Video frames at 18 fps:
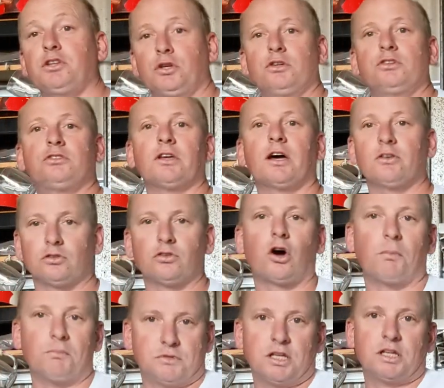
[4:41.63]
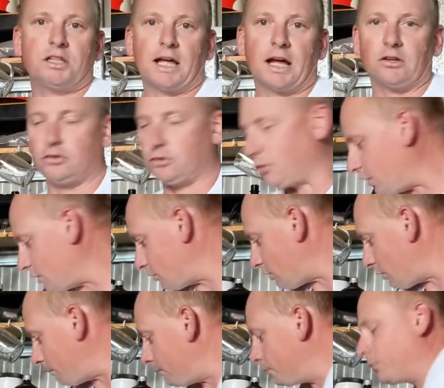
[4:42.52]
use those hops in that
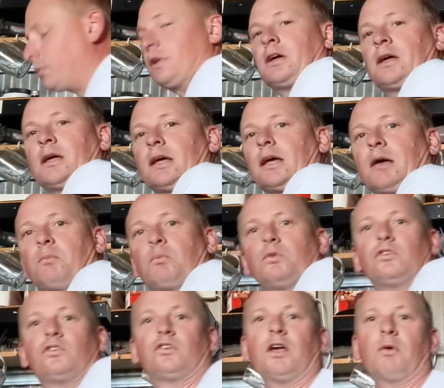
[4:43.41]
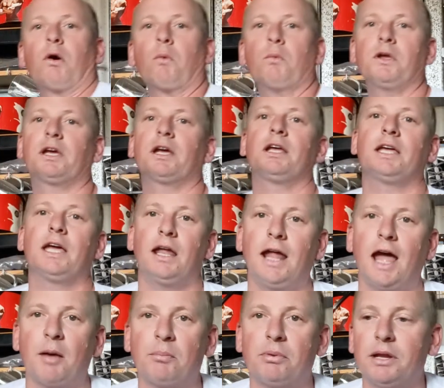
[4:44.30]
size on, and we'll see what we can
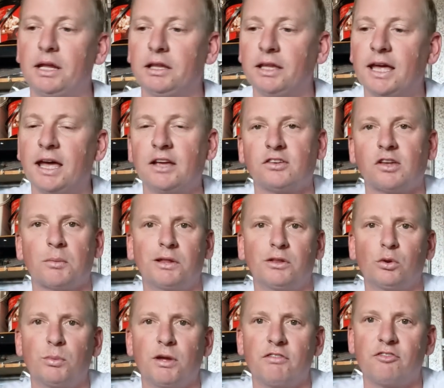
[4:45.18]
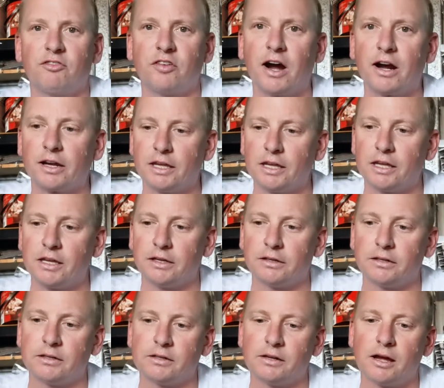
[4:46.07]
get happening there. Something a little bit funky
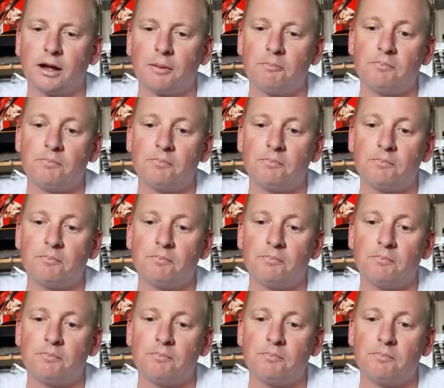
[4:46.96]
and